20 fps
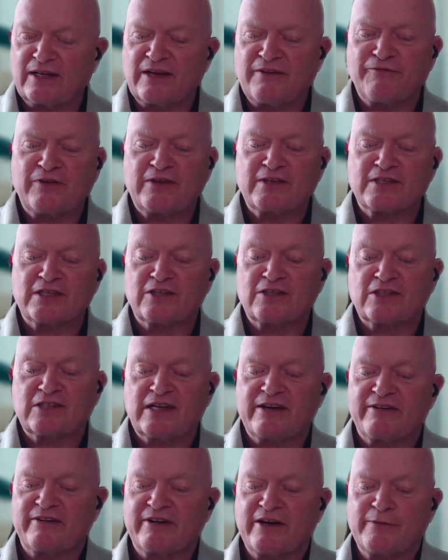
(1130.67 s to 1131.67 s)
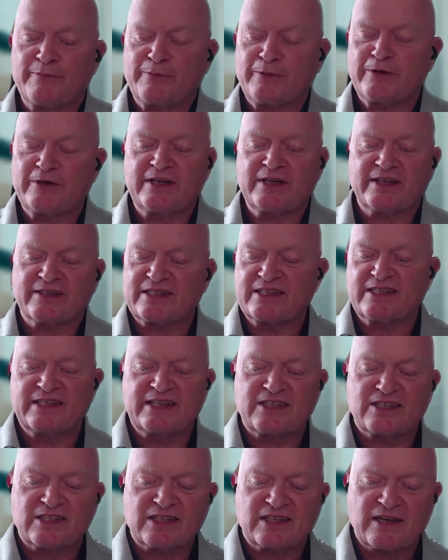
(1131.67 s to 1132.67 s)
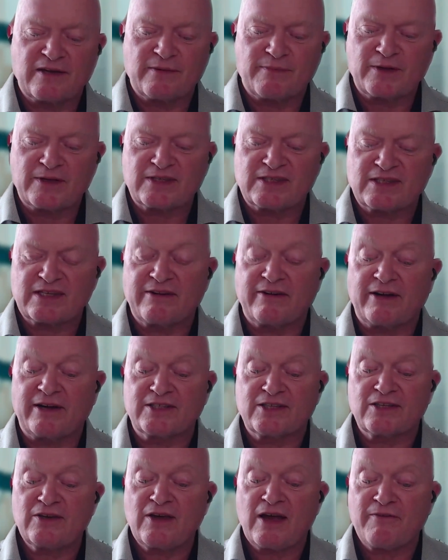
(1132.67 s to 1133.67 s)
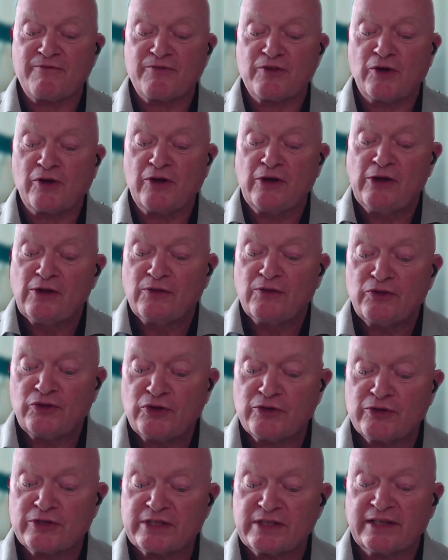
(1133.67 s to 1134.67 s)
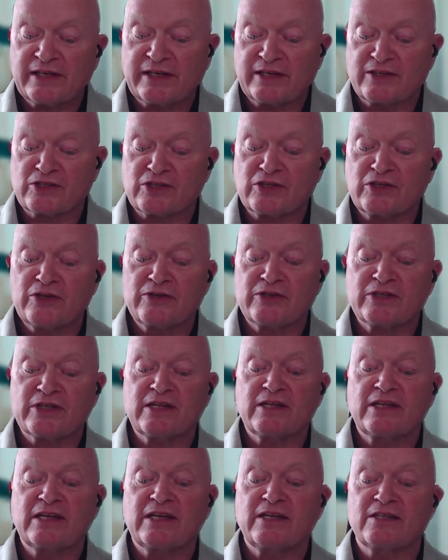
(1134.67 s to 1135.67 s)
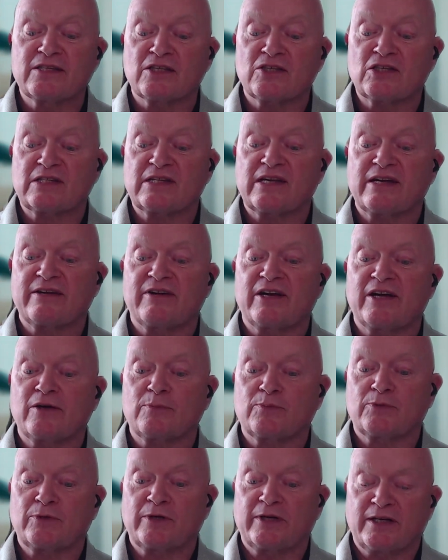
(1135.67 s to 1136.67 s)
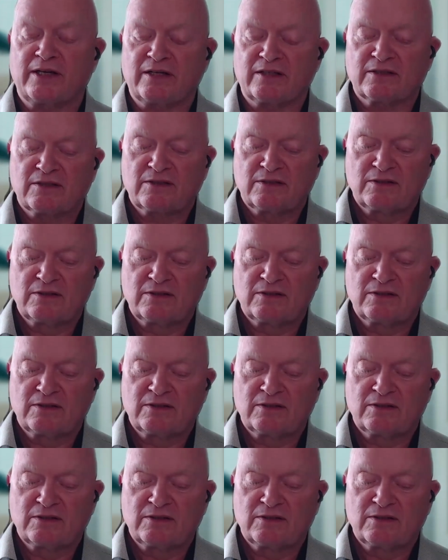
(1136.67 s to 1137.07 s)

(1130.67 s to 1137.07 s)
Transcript: If it's a sterile product, it needs to keep it sterile. So you have your user needs. The user needs a sterile product.